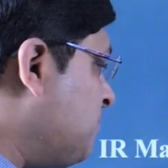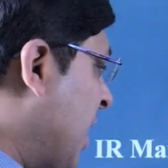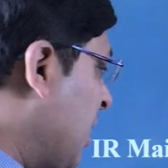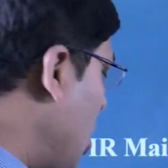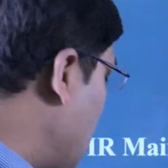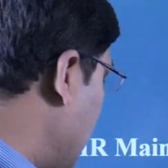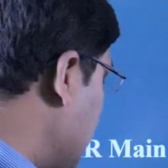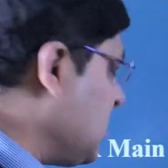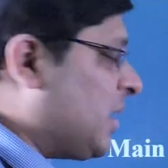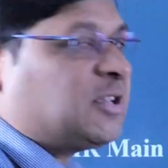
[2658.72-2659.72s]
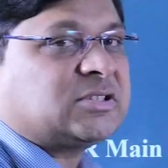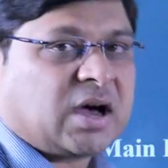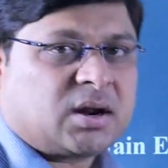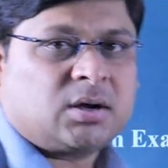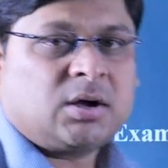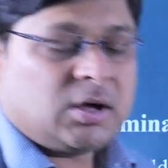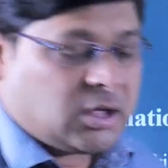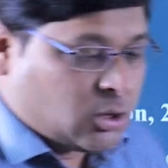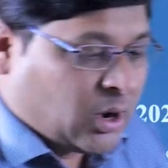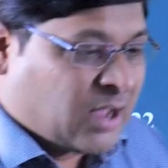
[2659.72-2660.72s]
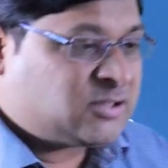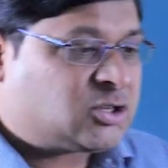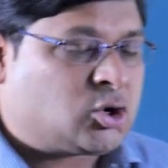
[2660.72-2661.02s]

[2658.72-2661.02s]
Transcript: is parallel organization like SAARC? Your answer